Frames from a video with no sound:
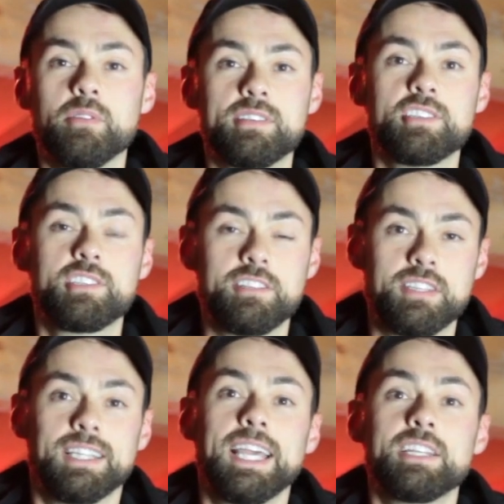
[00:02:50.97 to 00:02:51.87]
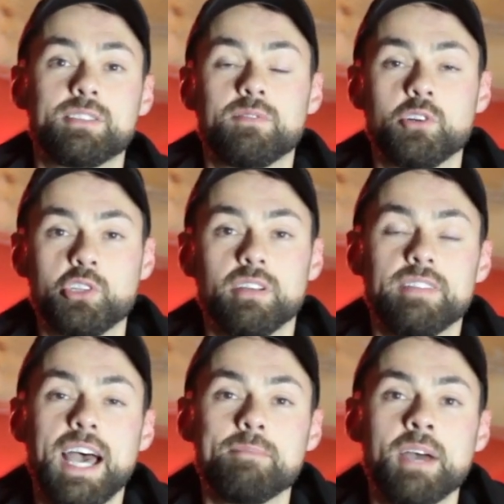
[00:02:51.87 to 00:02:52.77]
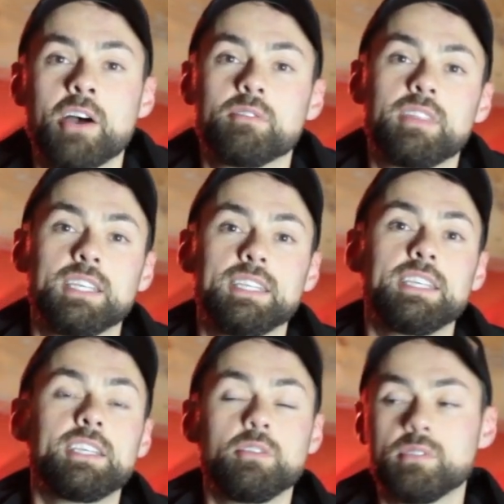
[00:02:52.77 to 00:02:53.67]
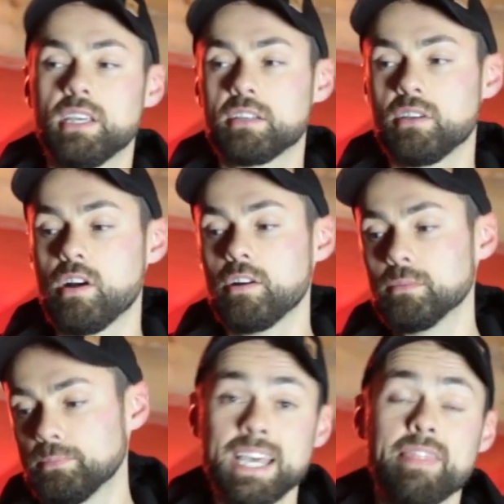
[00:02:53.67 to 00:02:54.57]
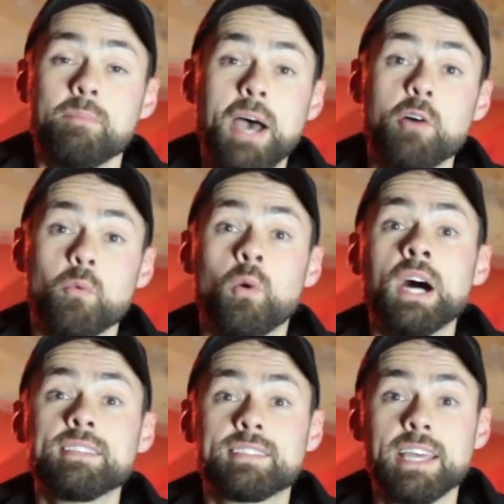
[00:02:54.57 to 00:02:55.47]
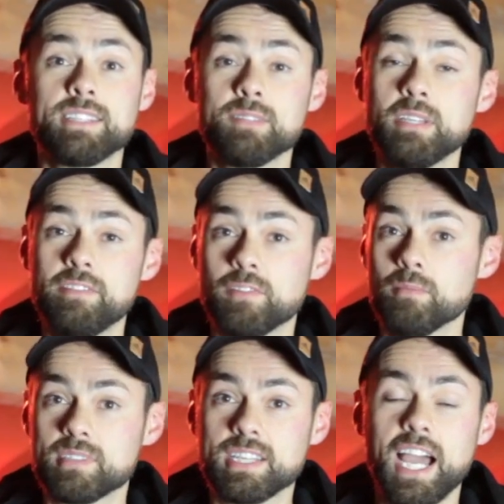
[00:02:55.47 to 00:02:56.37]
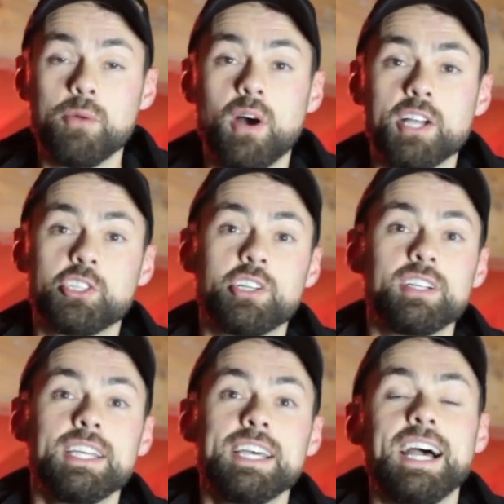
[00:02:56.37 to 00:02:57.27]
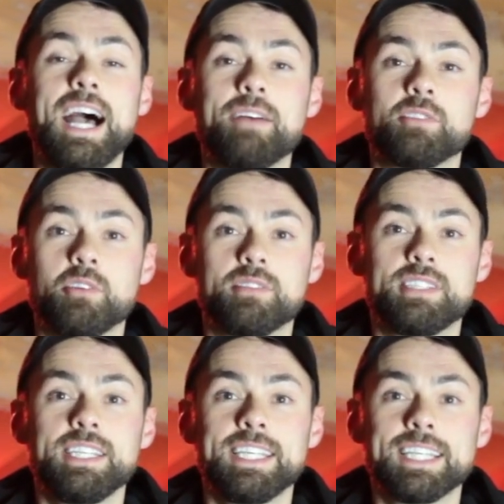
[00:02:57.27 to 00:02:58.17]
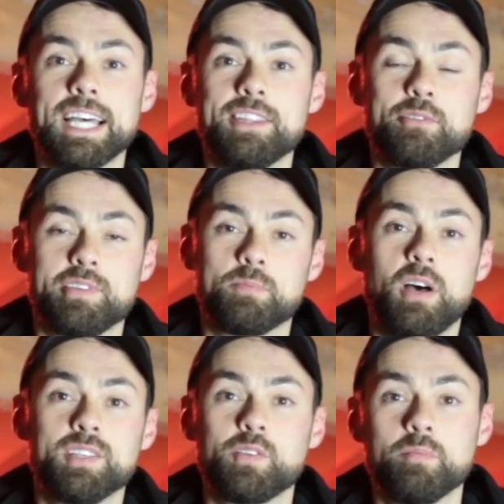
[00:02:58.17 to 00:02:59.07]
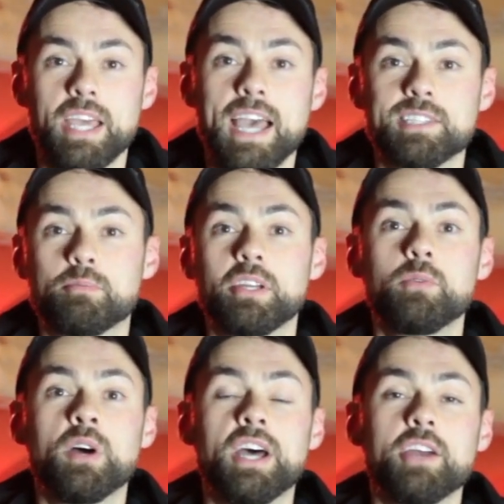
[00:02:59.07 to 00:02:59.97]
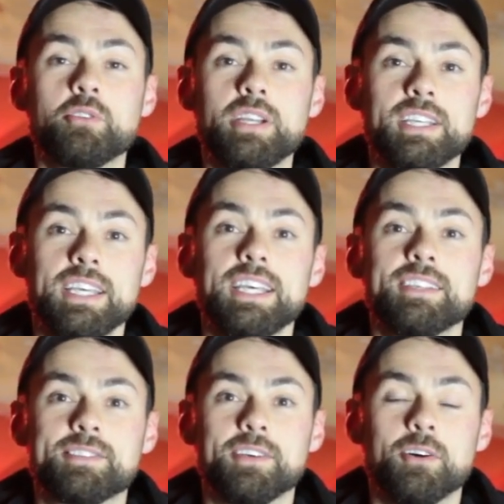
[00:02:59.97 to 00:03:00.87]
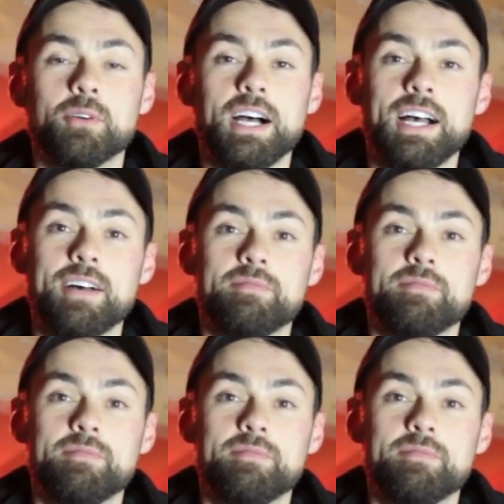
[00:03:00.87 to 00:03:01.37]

this is just the latest version of that mount, the EQ6R. The mount was sent to me from Skywatcher after seeing uh, the response from the Esprit 100. So uh,